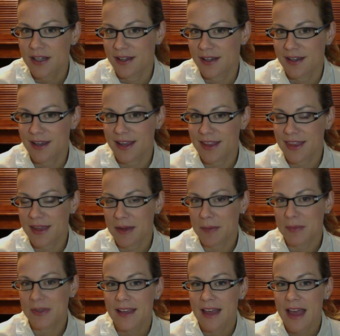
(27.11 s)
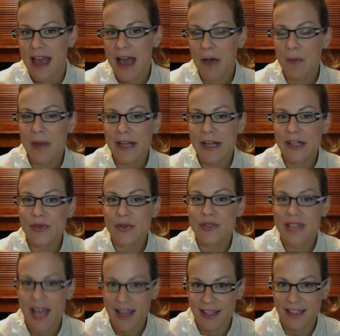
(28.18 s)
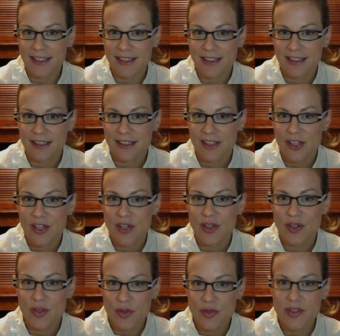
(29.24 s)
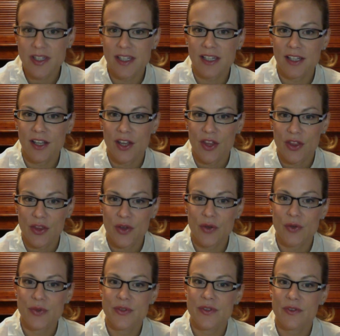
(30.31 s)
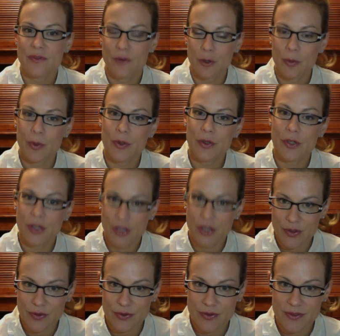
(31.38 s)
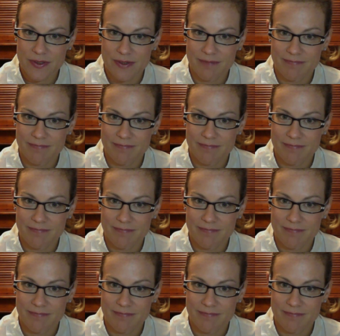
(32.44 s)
at them. How might you tell it using those verbal cues?